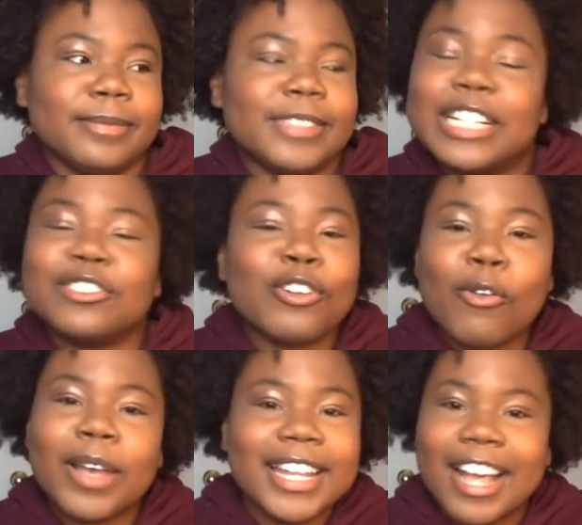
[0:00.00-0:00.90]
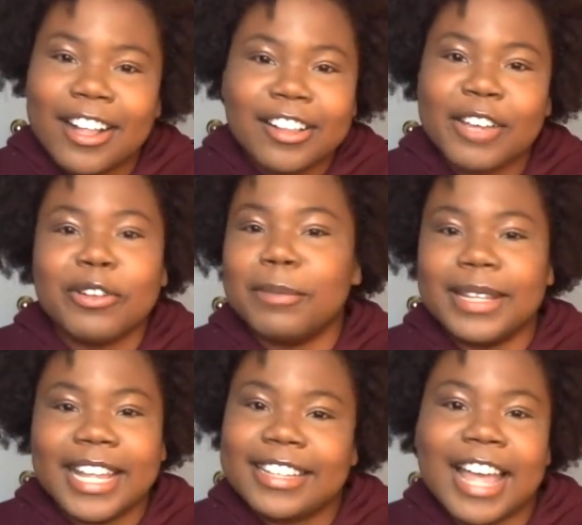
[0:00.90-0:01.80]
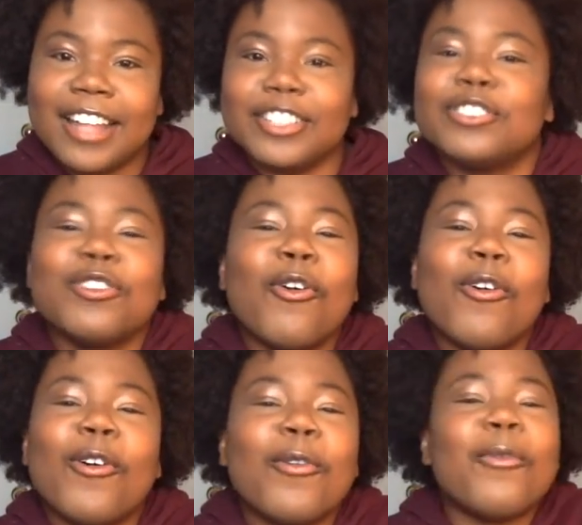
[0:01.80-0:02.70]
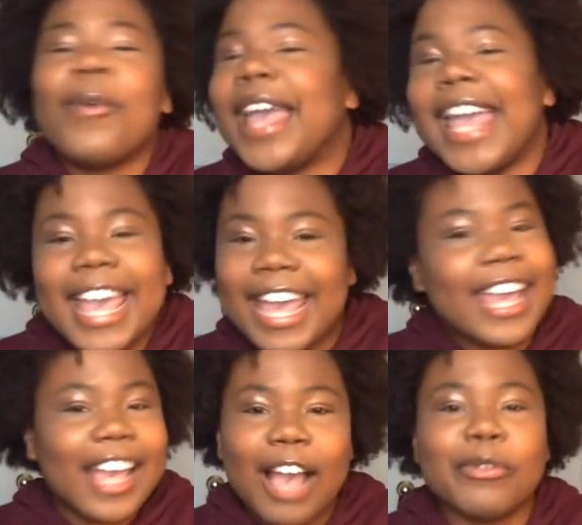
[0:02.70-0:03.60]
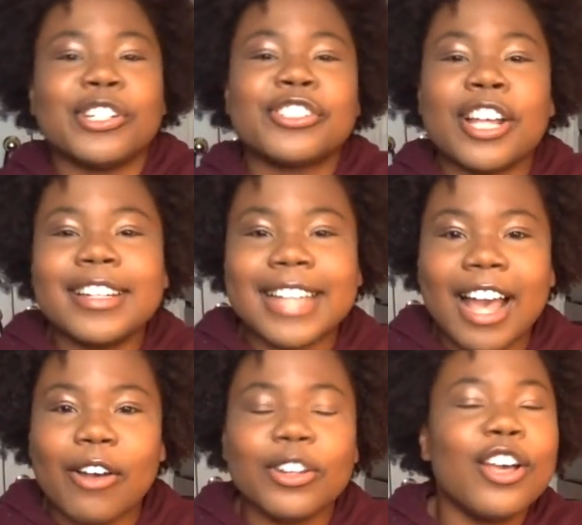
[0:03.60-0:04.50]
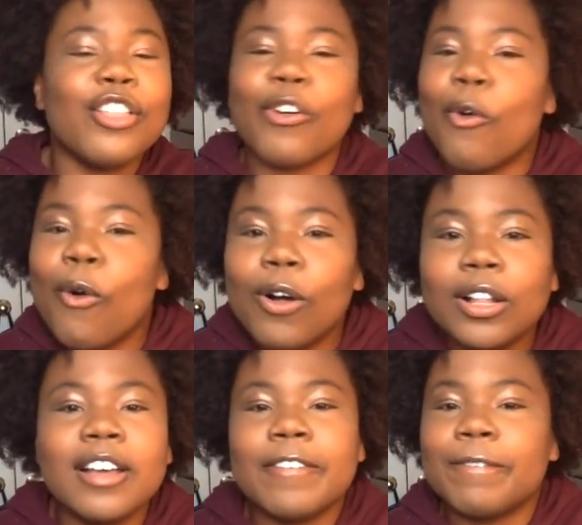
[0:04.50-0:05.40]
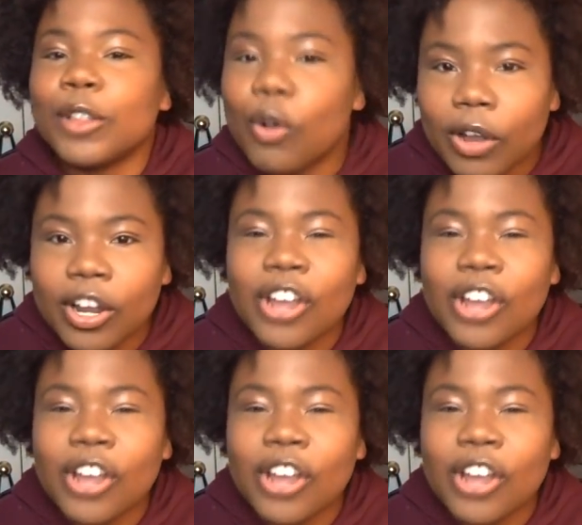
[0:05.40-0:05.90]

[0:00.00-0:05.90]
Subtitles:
there's no way in hell it would have been like that. There's no way I would have shut down the whole floor.